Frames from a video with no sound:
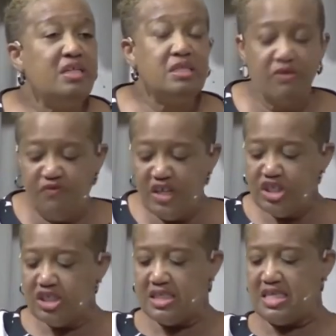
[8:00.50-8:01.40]

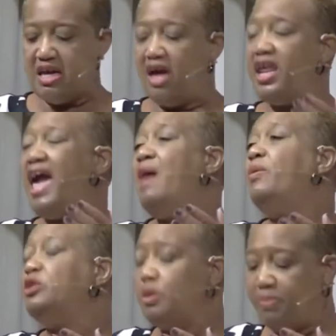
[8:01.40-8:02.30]
insufficiency,
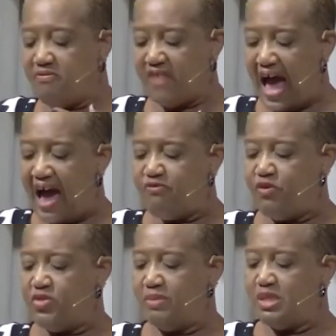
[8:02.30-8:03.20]
unable to provide
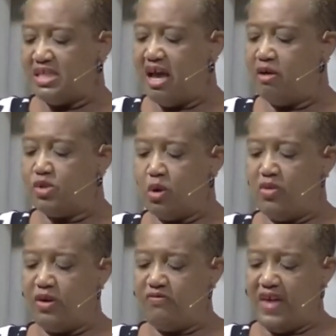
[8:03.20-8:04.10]
for themselves or
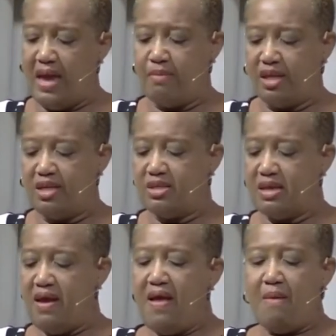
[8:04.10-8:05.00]
their families.
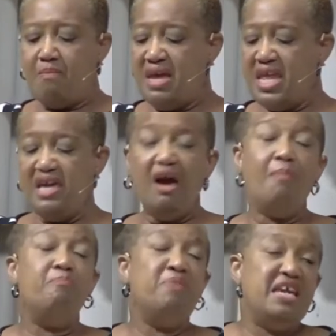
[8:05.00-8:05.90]
Many
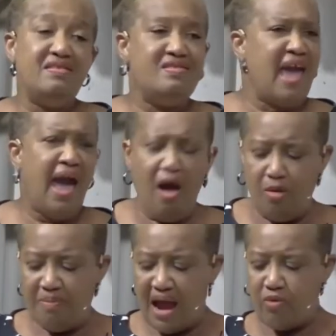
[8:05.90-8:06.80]
come beaten
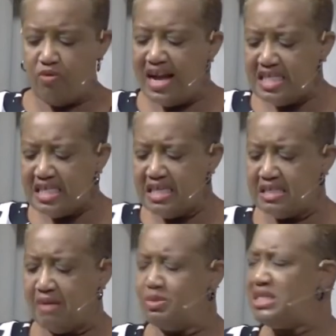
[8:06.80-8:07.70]
down by
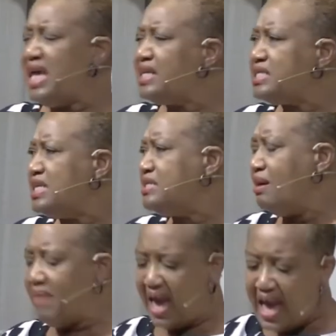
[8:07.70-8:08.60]
racism,
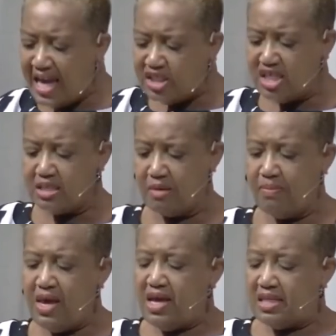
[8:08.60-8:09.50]
sexism, ageism,
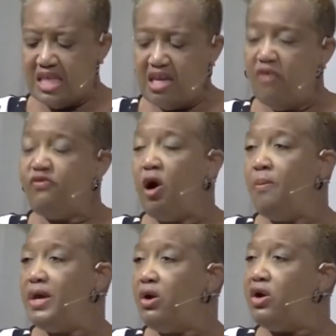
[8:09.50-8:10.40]

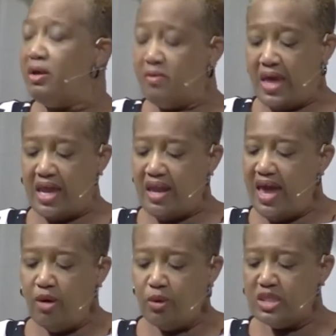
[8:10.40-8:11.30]
xenophobia, and
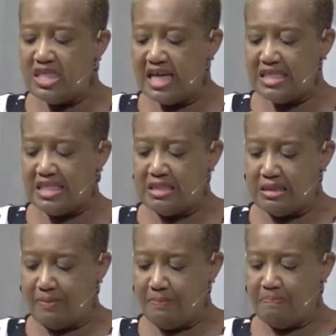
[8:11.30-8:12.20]

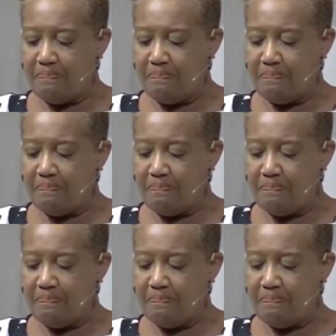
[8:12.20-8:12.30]
heterosexism.